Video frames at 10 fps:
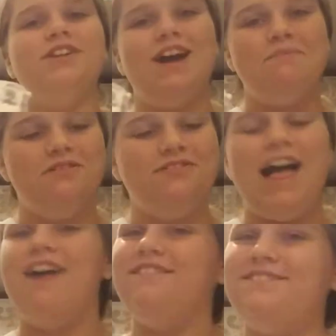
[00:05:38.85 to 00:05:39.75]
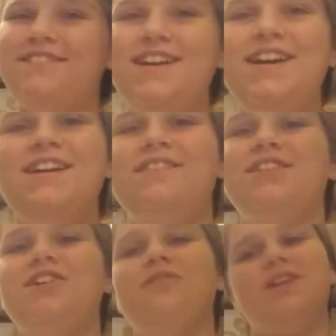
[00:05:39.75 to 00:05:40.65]
cup of flour,
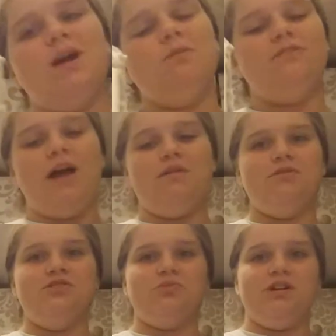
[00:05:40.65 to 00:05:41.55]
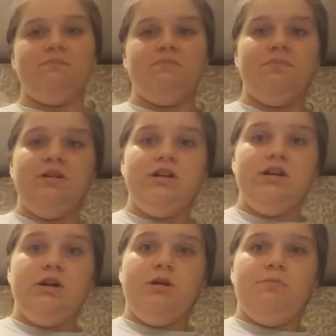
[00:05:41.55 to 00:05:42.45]
with your 1 cup of flour, you just want to
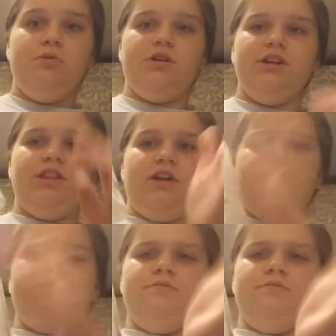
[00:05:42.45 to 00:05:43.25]
pour it in there.